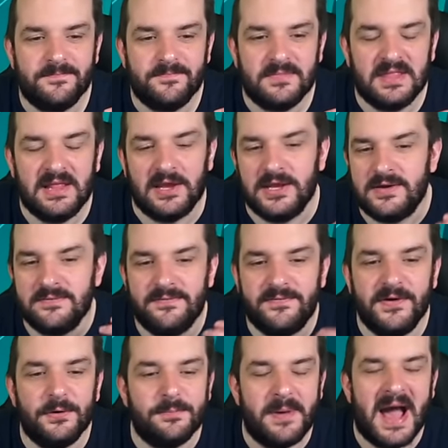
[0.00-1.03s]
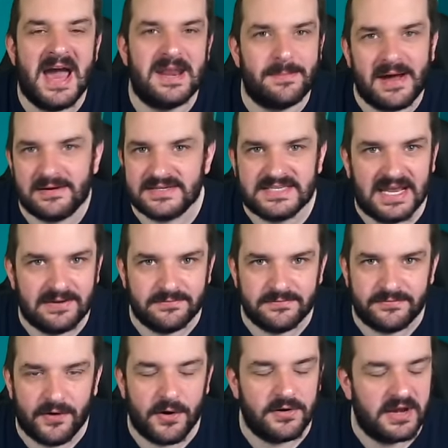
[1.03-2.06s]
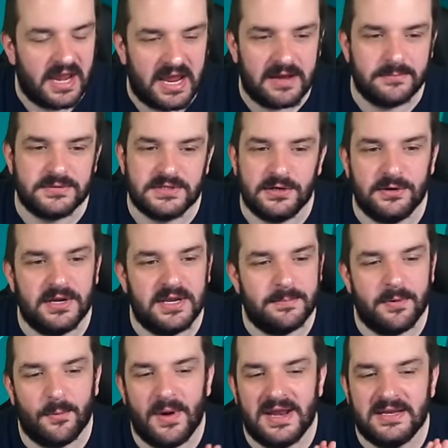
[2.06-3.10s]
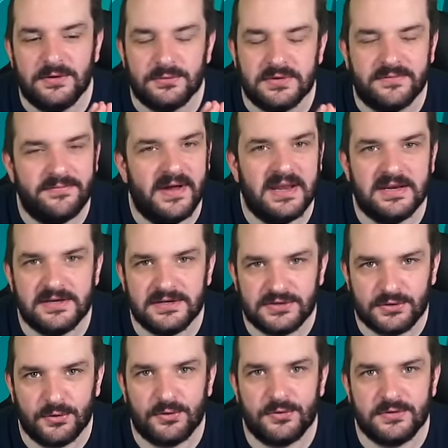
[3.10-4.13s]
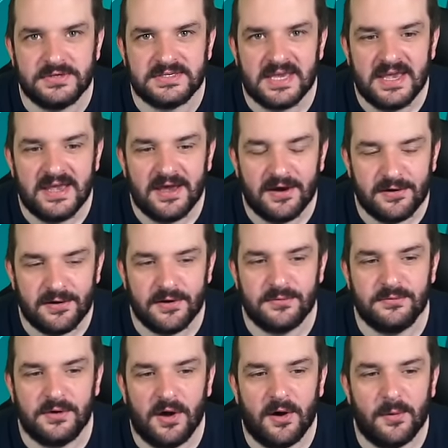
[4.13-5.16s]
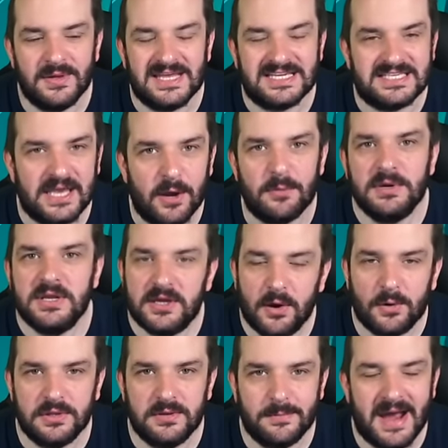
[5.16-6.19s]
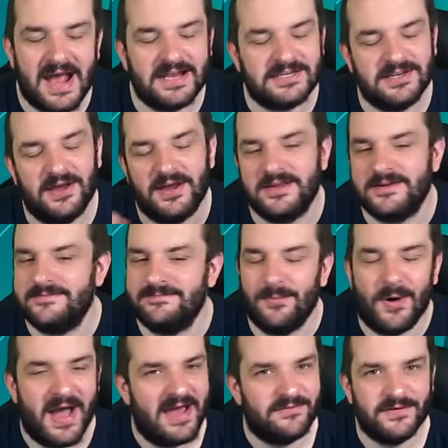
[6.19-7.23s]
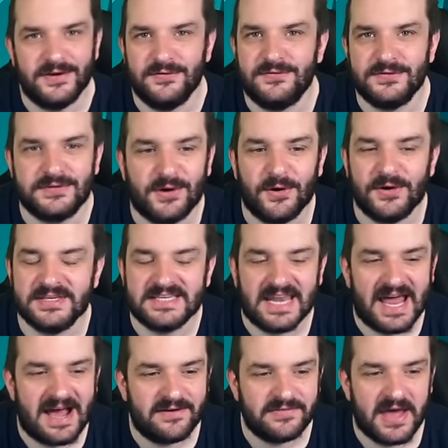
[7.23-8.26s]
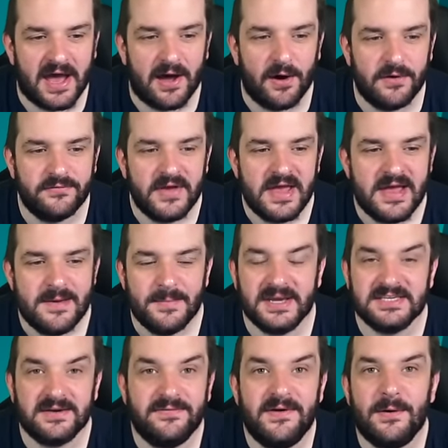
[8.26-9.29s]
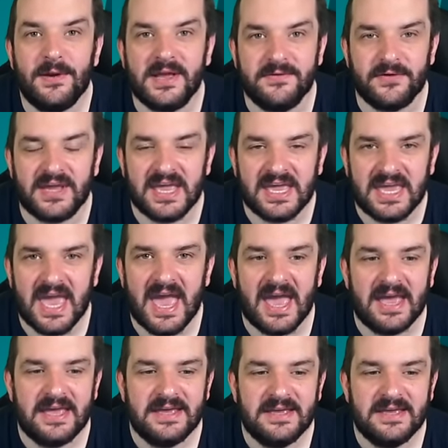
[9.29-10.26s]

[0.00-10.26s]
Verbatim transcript: look, you can feel bad about selling Foden, absolutely, but when your defender scores an own goal, and that's the only goal in the match, like, whatever, you just got to laugh that off. Because I felt like if I could get,